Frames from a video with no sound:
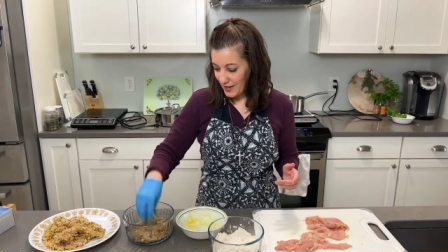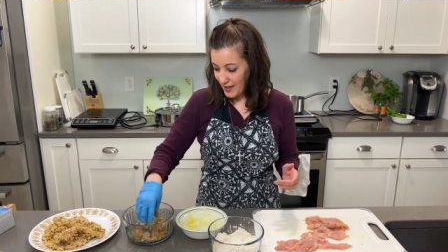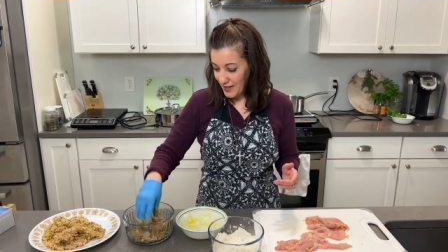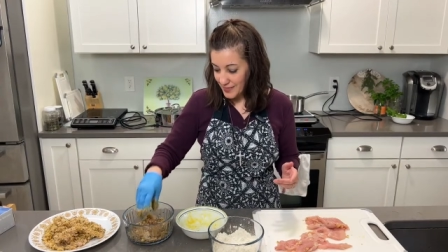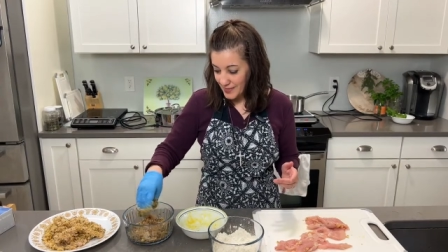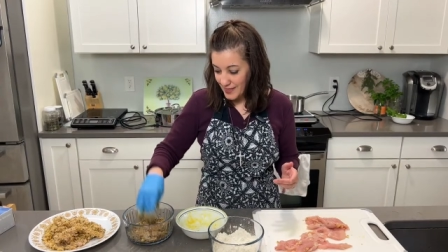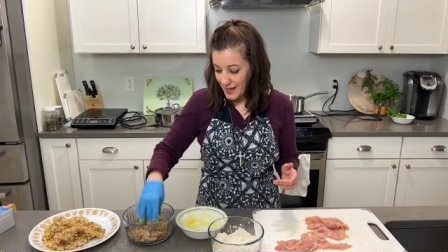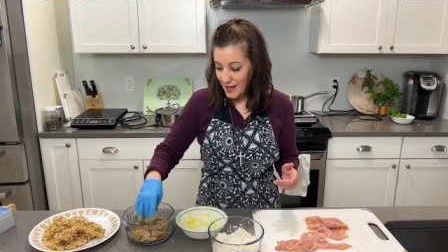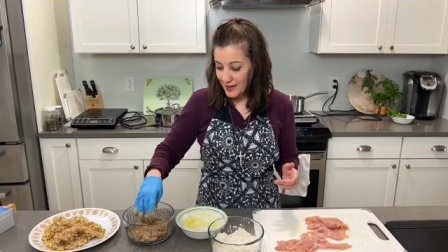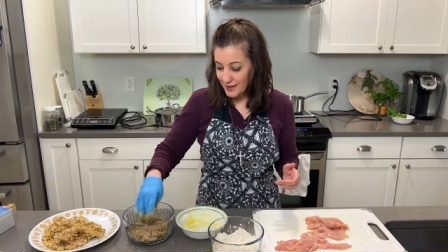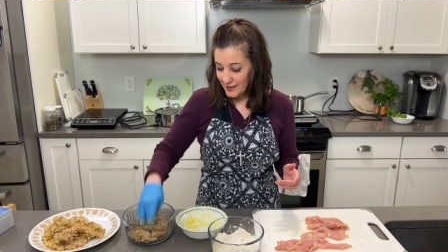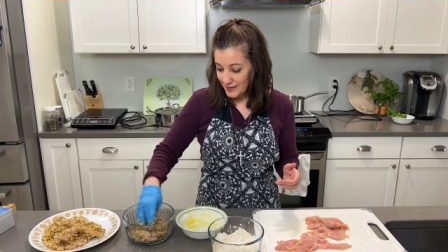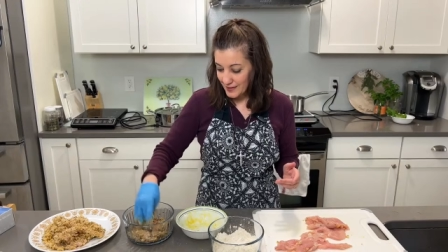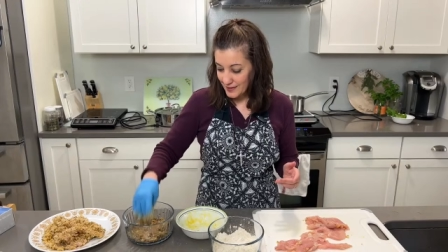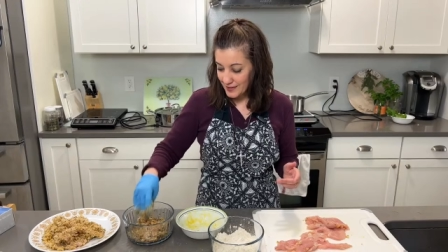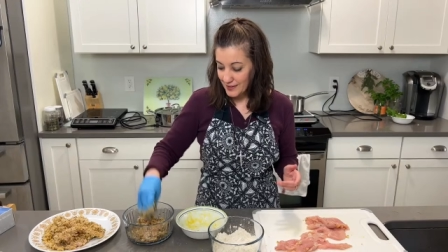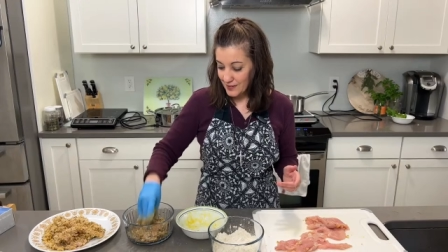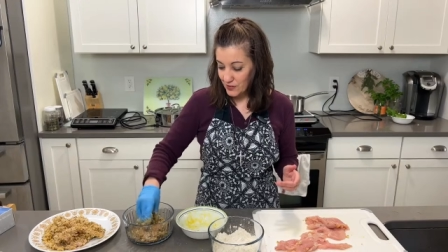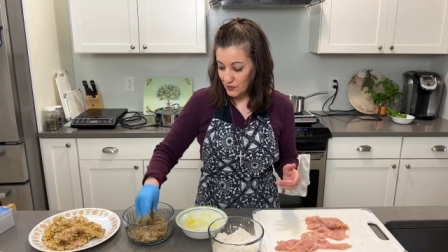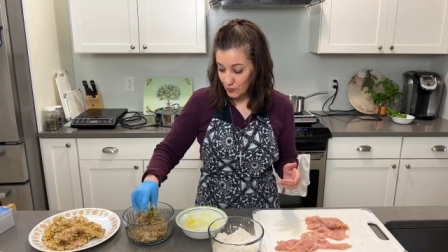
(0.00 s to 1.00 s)
And that
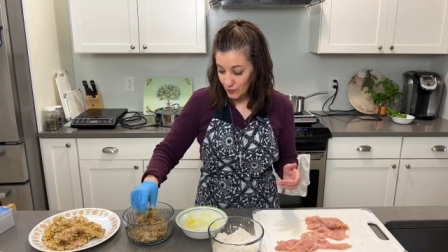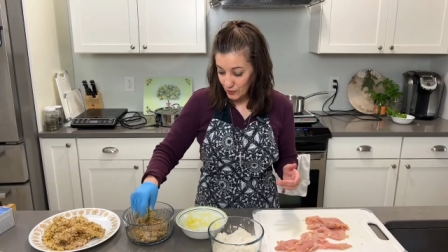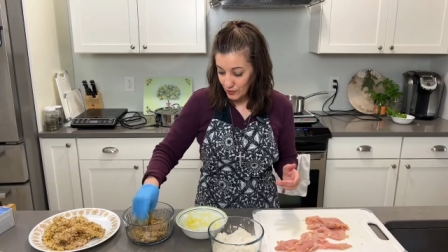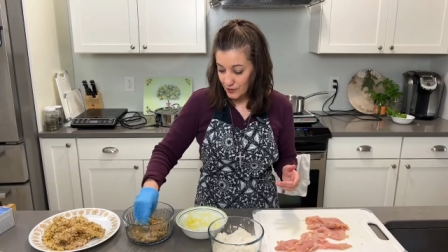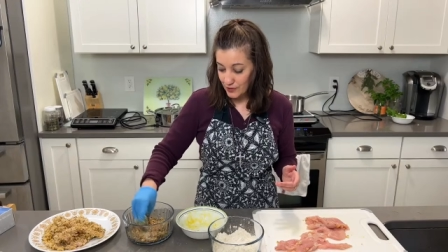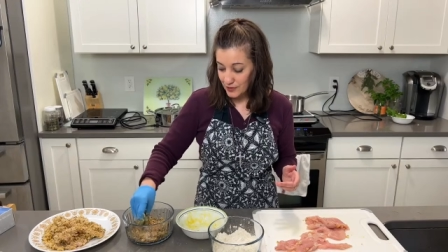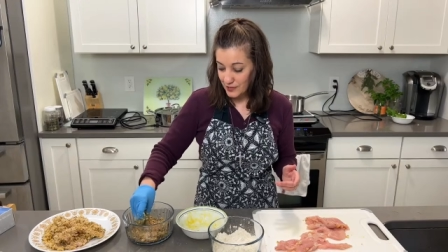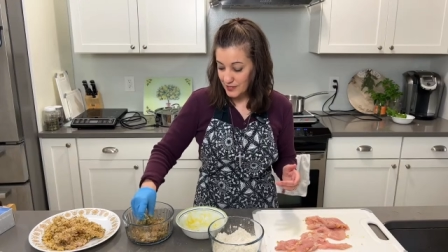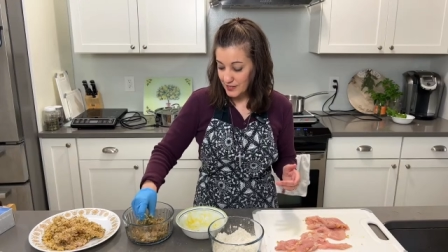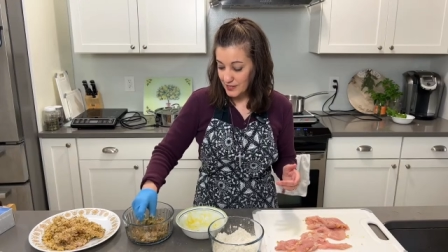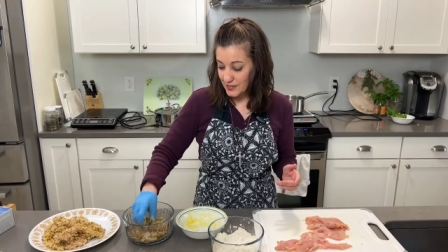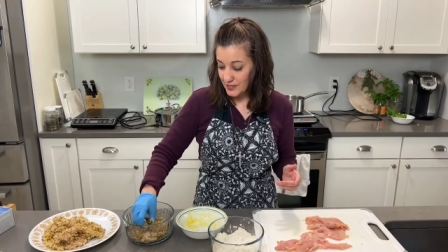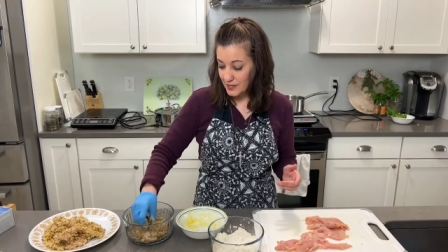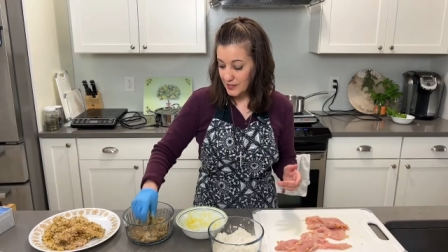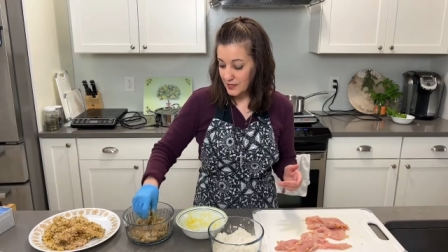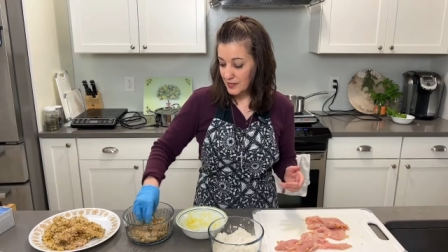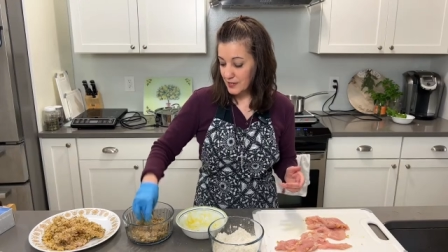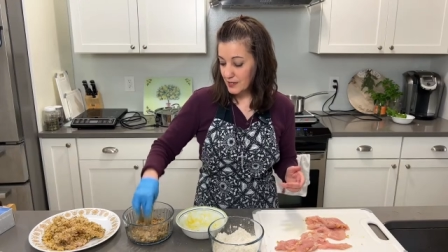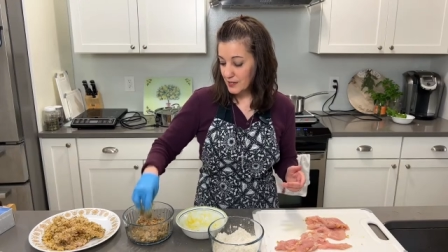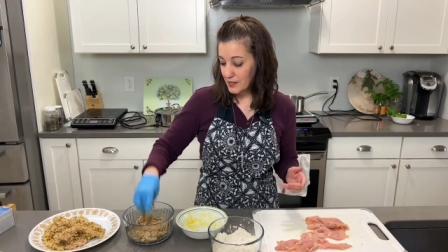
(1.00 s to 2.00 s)
is really
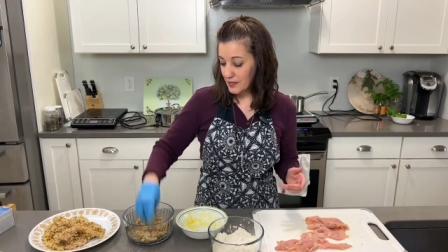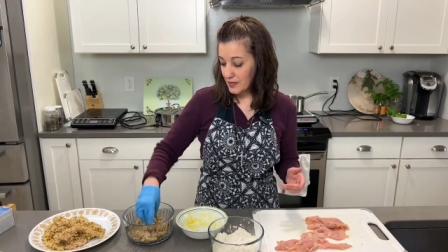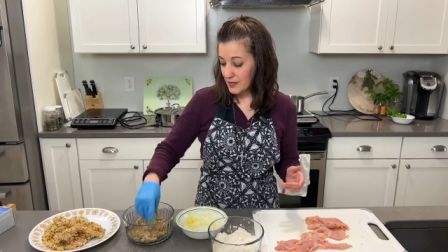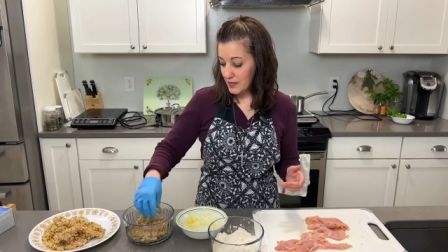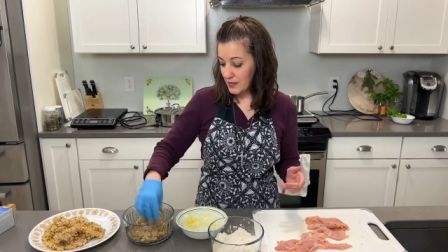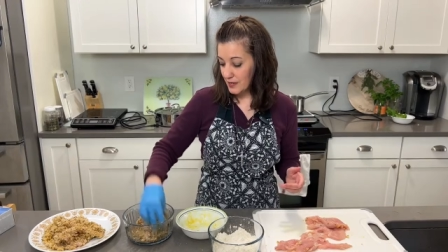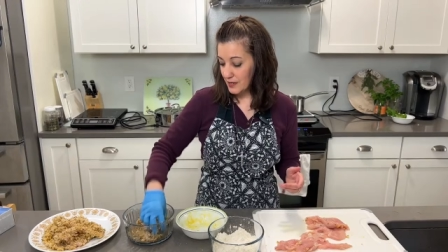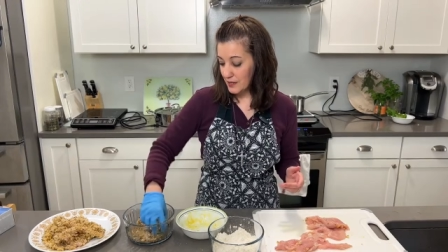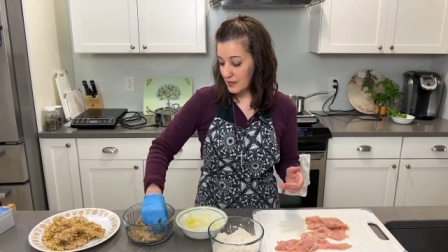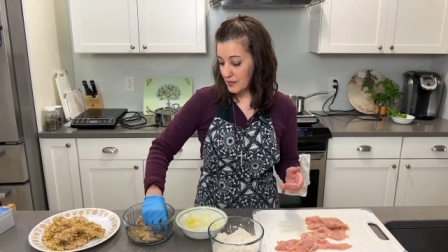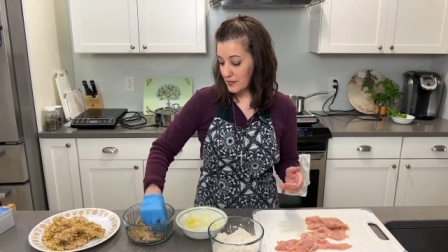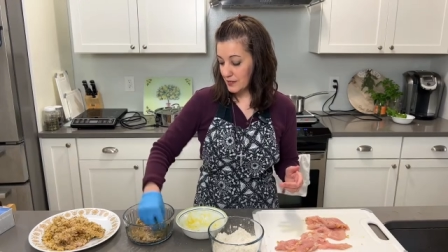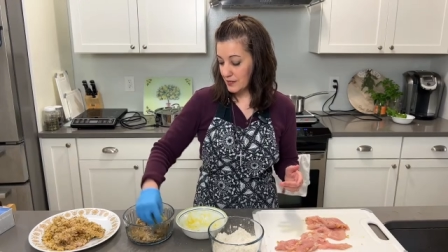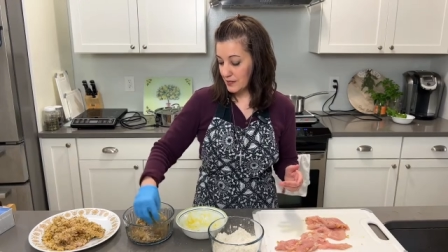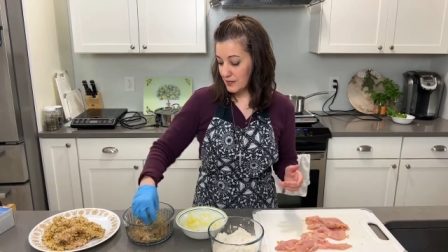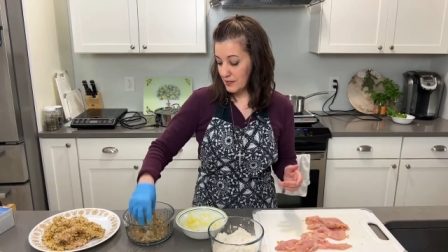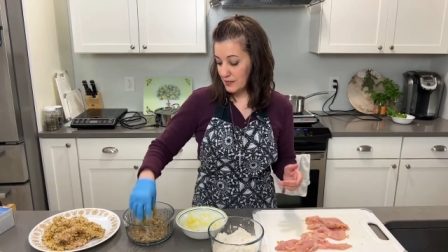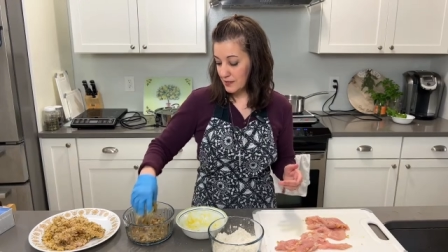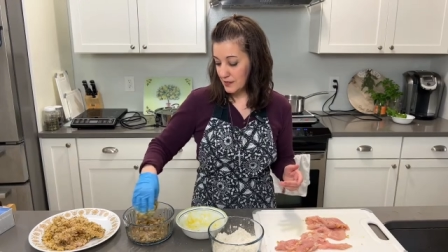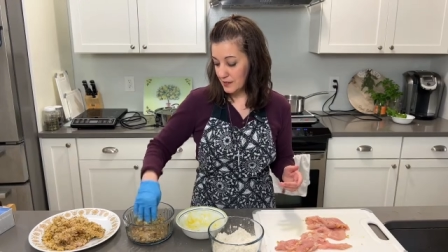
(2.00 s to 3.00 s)
uh,